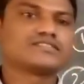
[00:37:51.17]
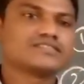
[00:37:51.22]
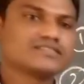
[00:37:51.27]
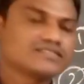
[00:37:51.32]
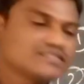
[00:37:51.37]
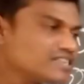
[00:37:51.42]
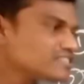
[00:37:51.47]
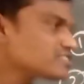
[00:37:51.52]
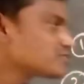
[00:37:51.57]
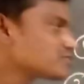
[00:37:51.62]

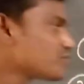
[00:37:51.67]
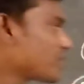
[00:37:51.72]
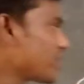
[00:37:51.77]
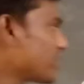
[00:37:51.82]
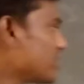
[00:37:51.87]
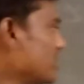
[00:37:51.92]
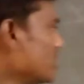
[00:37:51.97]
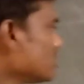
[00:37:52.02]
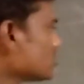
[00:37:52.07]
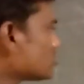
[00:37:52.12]
That's
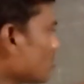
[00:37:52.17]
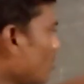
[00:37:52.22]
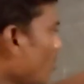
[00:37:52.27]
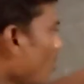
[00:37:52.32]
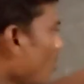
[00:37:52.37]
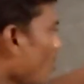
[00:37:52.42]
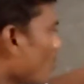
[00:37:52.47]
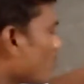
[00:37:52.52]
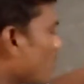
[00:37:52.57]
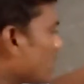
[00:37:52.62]
why.
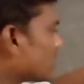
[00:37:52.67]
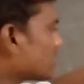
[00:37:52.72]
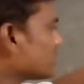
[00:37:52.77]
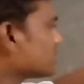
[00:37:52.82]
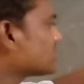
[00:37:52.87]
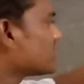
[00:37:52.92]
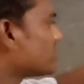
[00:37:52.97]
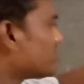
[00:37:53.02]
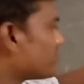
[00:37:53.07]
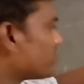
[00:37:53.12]
So what
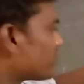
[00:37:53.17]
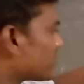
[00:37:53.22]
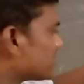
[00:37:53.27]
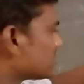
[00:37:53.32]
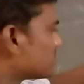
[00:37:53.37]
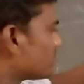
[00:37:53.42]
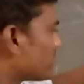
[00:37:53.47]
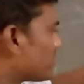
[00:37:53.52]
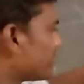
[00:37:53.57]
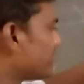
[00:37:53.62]
is the difference
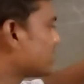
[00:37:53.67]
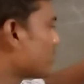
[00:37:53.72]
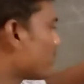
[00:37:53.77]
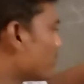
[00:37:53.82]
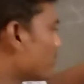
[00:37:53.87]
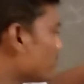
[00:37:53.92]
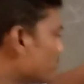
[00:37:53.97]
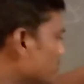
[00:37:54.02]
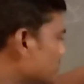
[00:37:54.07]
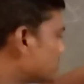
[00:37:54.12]
between the
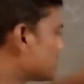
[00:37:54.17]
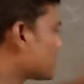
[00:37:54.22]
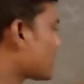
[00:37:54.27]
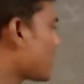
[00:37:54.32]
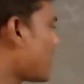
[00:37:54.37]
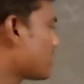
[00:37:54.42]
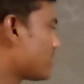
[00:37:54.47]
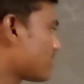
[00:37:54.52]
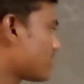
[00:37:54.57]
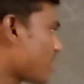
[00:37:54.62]
music
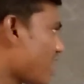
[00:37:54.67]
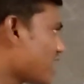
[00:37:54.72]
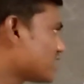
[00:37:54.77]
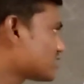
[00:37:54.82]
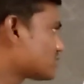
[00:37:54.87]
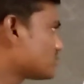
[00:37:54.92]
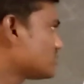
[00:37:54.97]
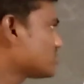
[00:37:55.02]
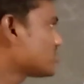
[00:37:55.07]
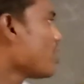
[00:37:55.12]
and the
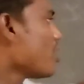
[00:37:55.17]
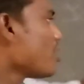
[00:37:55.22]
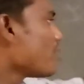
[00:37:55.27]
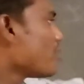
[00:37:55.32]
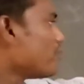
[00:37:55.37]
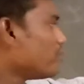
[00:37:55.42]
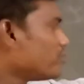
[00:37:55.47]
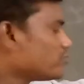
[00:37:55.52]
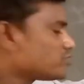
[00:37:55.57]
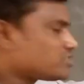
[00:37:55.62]
noise? Means
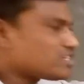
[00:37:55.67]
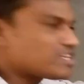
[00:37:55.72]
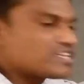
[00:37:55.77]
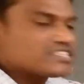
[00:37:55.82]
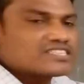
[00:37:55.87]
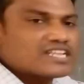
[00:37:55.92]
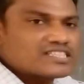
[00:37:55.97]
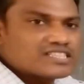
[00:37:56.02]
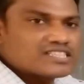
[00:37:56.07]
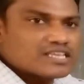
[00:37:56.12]
music
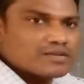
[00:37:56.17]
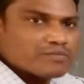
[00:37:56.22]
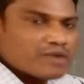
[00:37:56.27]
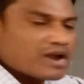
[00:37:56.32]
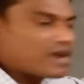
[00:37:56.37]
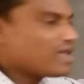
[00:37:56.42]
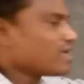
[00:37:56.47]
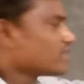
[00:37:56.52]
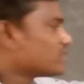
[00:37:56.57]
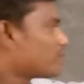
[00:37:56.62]
is nothing
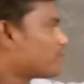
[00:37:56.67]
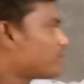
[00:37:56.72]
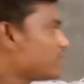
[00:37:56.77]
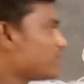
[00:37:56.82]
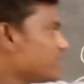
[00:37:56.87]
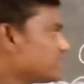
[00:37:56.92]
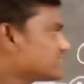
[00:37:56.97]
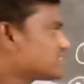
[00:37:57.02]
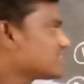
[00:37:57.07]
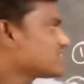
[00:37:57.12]
but the
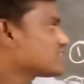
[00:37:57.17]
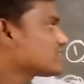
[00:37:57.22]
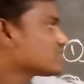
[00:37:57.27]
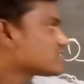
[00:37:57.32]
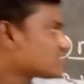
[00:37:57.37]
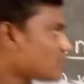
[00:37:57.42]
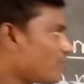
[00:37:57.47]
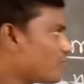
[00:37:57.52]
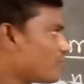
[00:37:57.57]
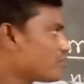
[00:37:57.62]
pleasant
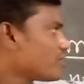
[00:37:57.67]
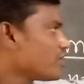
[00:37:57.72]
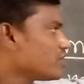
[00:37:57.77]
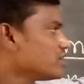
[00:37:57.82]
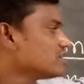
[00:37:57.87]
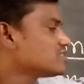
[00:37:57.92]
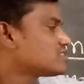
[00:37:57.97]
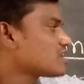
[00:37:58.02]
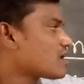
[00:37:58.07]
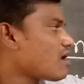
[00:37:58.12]
sound
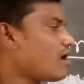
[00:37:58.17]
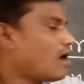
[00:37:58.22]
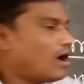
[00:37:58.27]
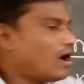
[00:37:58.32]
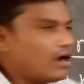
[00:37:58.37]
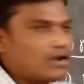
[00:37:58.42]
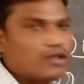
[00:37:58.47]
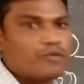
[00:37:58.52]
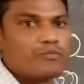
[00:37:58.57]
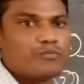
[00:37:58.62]
is
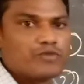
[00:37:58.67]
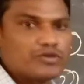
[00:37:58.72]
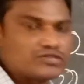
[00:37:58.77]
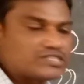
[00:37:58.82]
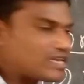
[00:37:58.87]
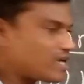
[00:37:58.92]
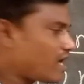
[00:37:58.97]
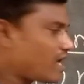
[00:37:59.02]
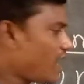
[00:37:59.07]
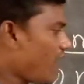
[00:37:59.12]
called
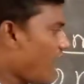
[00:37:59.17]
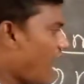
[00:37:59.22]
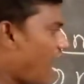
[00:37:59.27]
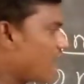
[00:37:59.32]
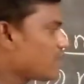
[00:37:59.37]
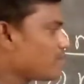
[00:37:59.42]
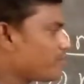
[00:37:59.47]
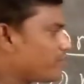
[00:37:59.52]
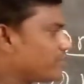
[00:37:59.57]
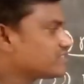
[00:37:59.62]
music,
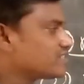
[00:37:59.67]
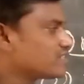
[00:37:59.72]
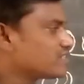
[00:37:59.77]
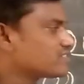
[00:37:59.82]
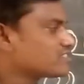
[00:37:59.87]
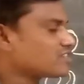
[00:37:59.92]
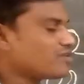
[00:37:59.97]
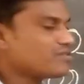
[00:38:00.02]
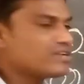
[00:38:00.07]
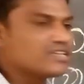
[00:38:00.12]
unpleasant
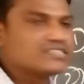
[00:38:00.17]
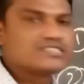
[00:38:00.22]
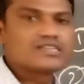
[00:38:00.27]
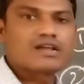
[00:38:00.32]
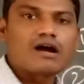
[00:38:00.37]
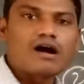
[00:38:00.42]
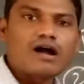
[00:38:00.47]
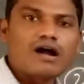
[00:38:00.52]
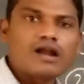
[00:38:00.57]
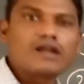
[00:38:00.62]
sound is
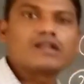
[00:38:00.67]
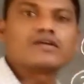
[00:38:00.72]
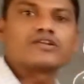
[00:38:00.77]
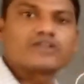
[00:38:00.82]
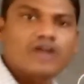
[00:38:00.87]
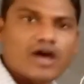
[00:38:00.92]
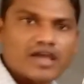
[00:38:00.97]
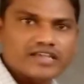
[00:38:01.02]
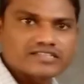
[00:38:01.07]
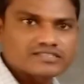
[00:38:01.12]
called
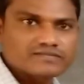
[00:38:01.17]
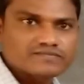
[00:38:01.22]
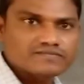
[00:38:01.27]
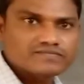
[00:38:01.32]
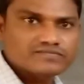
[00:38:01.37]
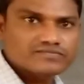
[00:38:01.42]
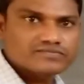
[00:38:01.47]
noise.